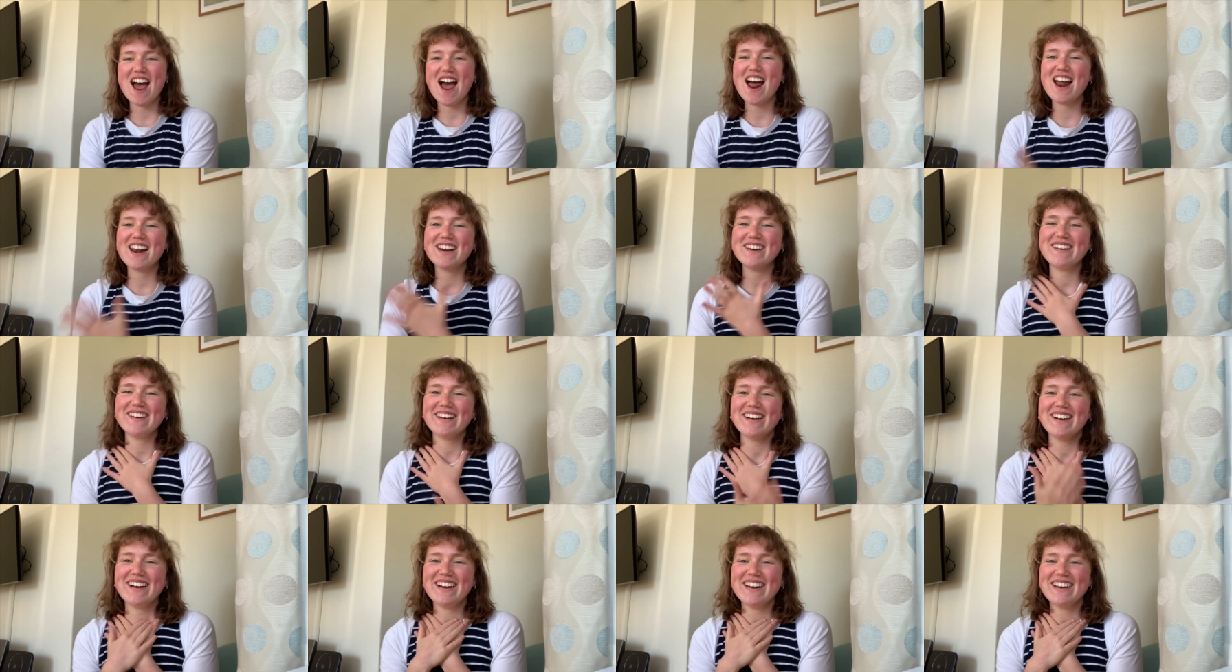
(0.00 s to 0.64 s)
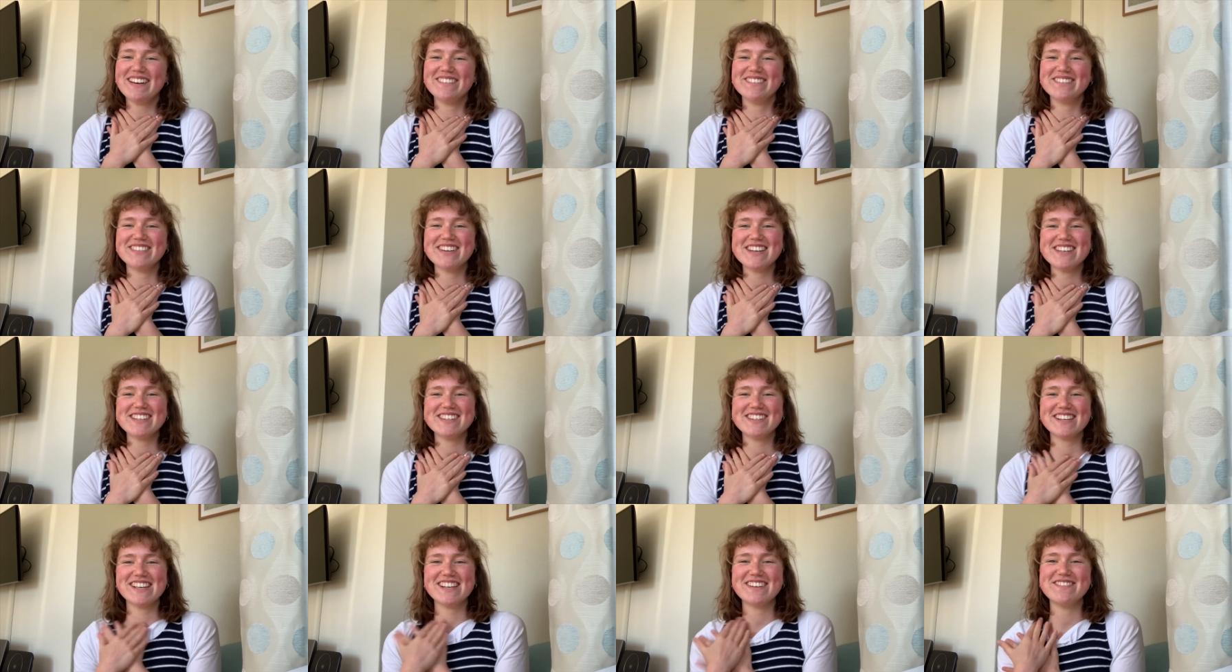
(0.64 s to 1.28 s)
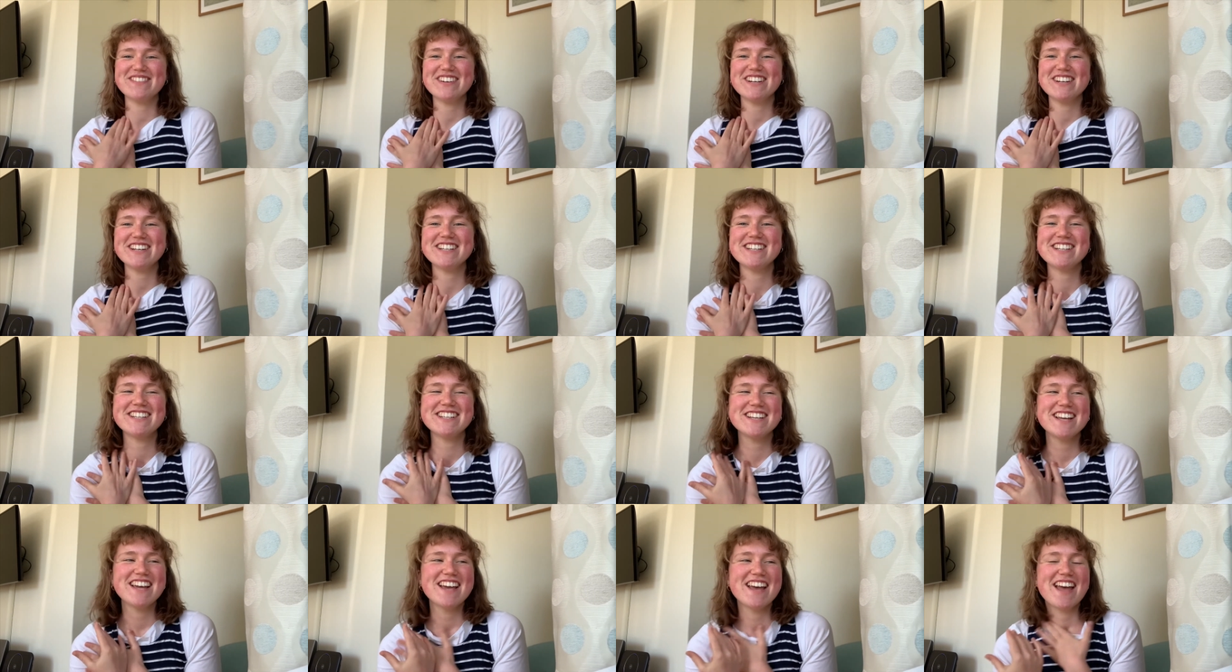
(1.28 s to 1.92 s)
And oh, I loved it so
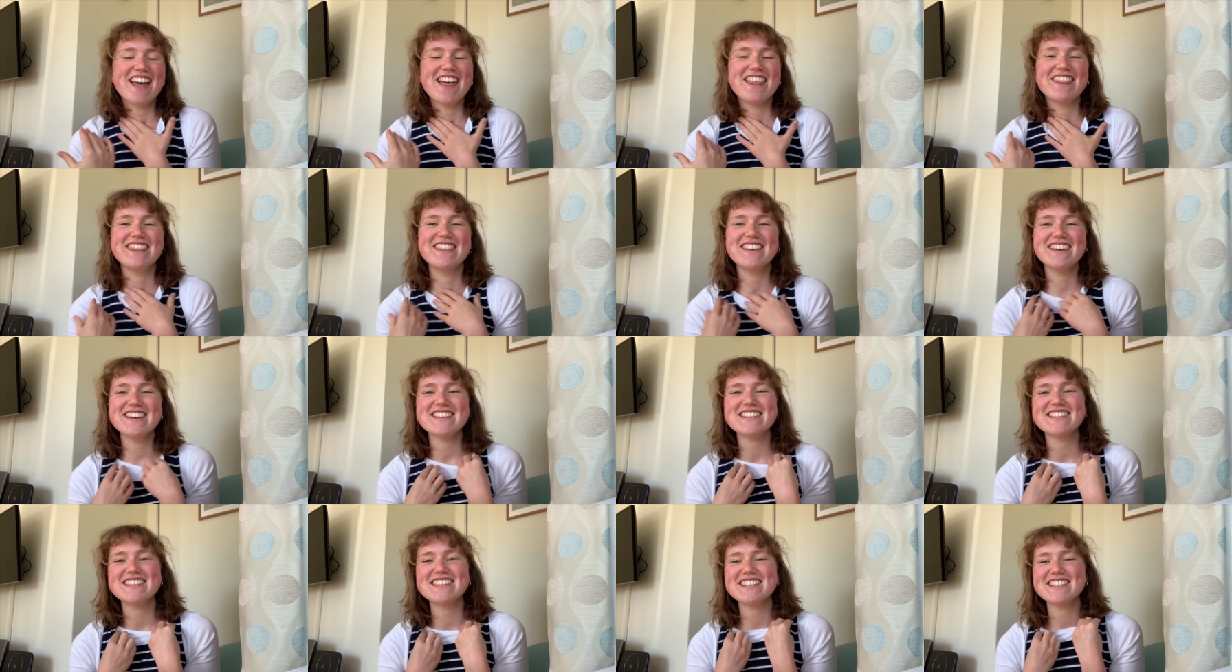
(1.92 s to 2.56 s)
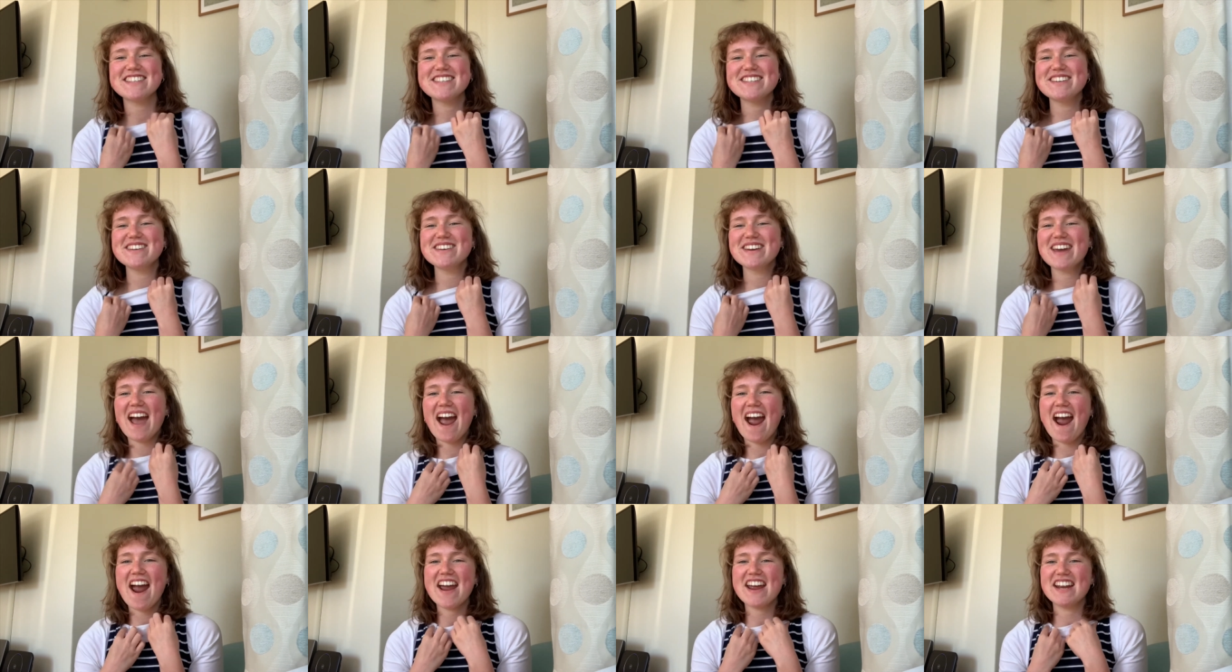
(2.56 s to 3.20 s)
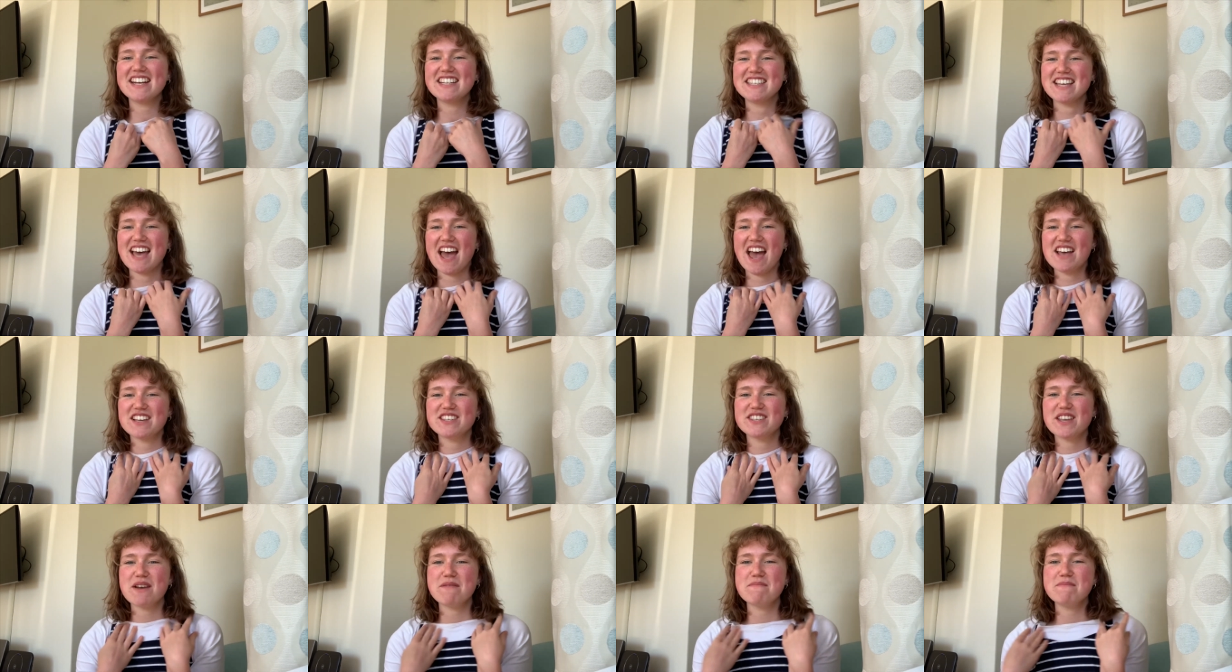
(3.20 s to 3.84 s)
much. There's this new character.
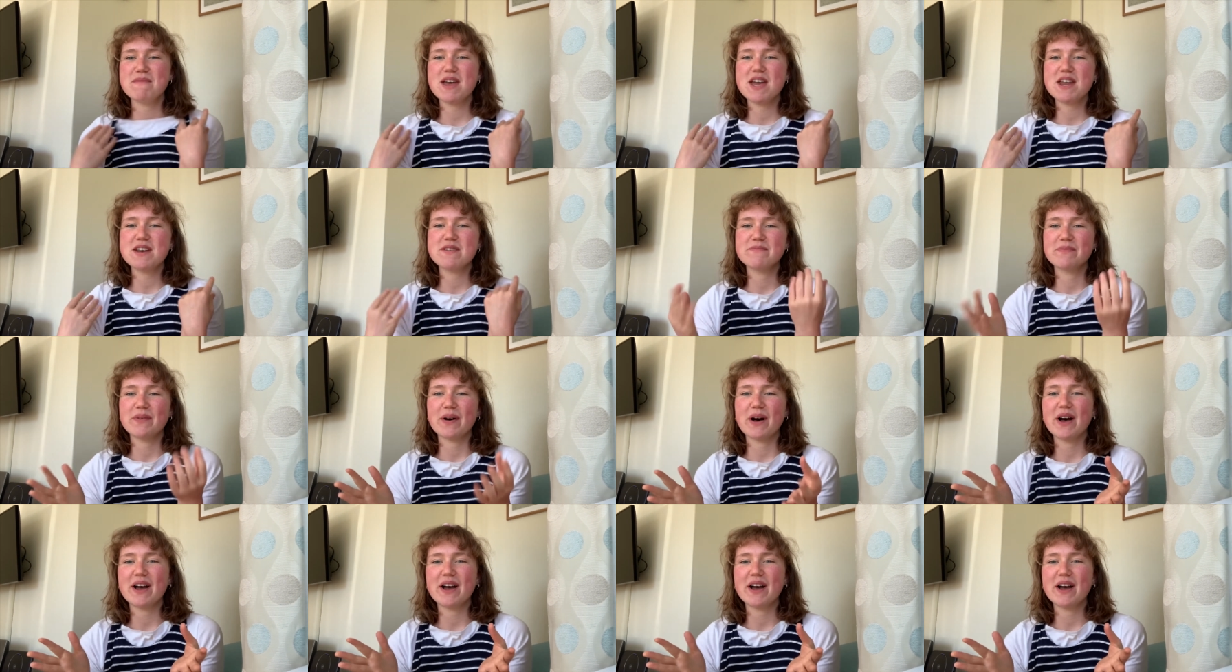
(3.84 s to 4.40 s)
So Murderbot